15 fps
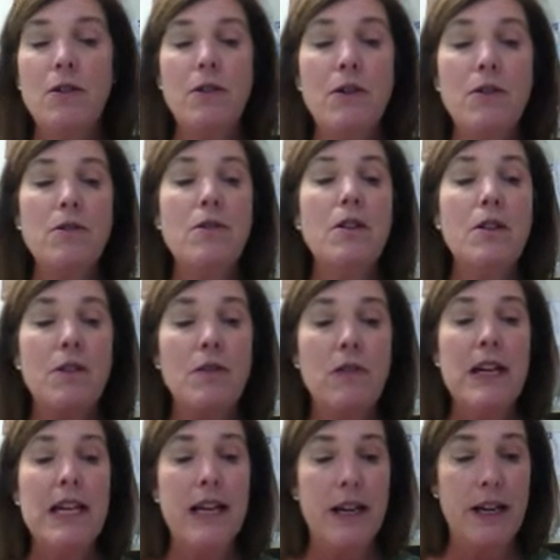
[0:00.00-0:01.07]
those are the
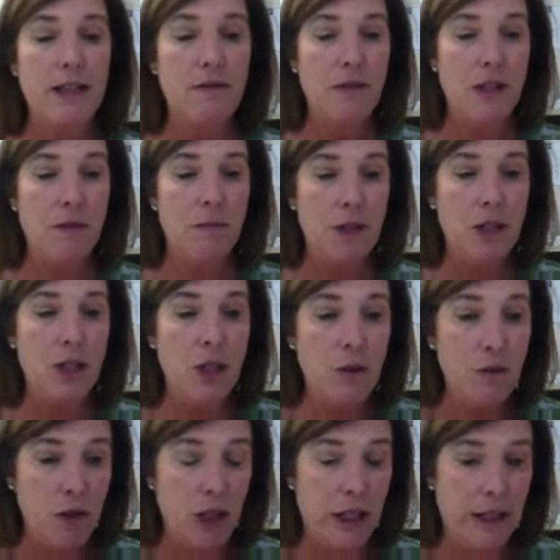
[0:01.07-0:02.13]
three kinds of
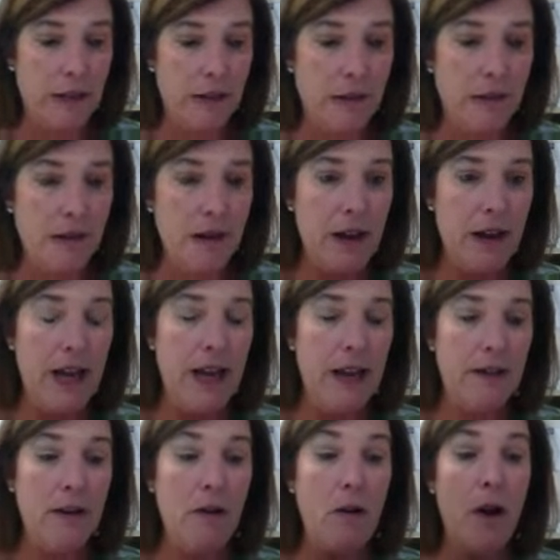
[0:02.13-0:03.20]
substitutions,
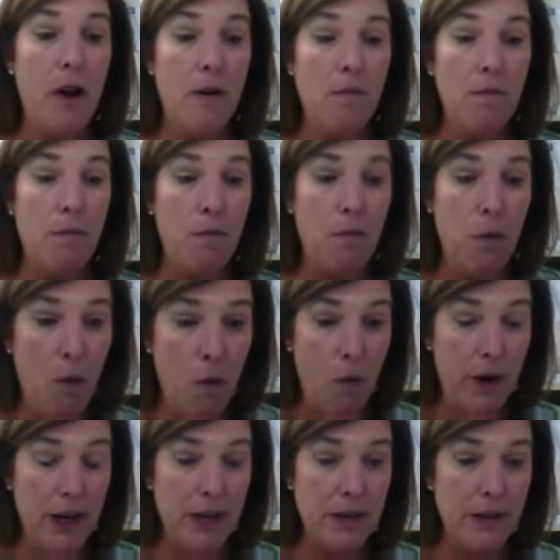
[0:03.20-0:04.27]
and they're on
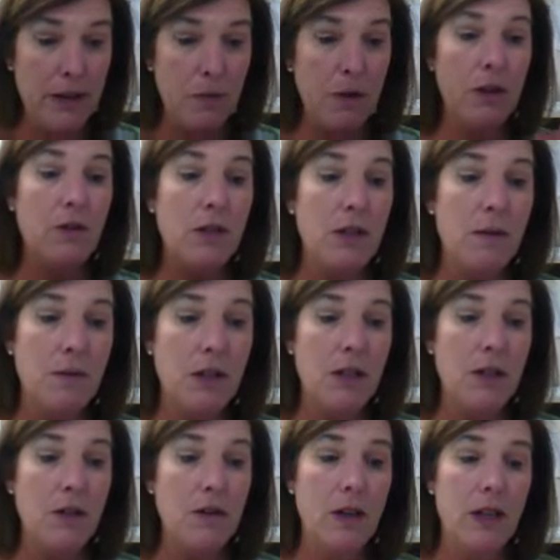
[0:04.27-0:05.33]
point where they're
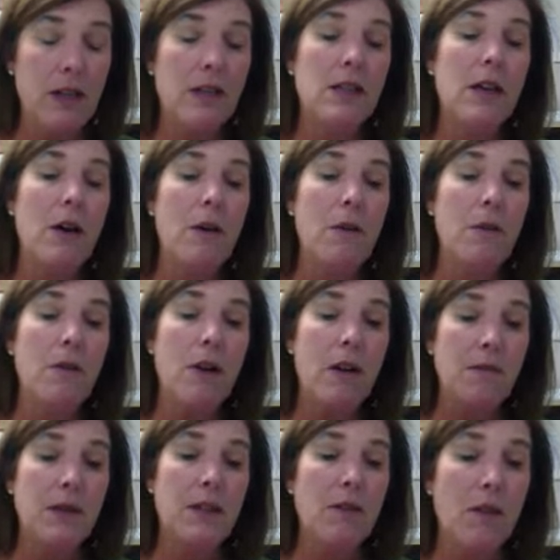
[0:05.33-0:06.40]
substituted. So they're
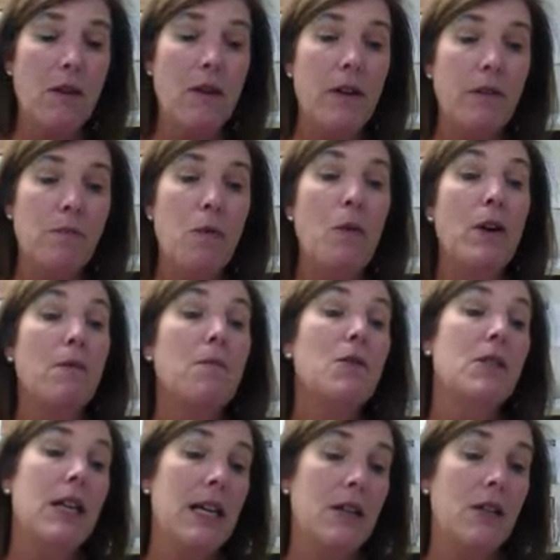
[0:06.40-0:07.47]
often called point
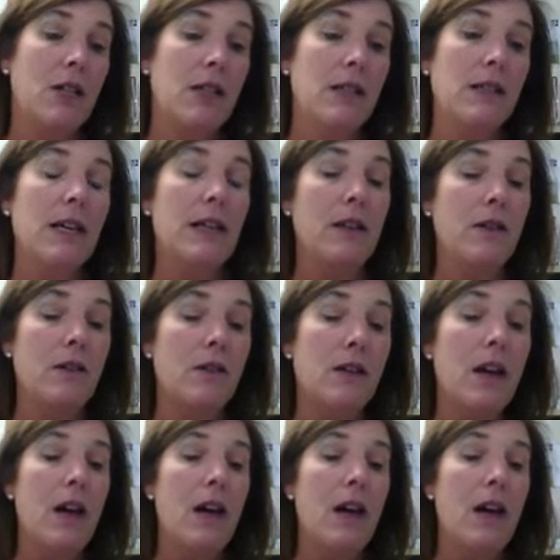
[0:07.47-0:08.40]
mutations. And there's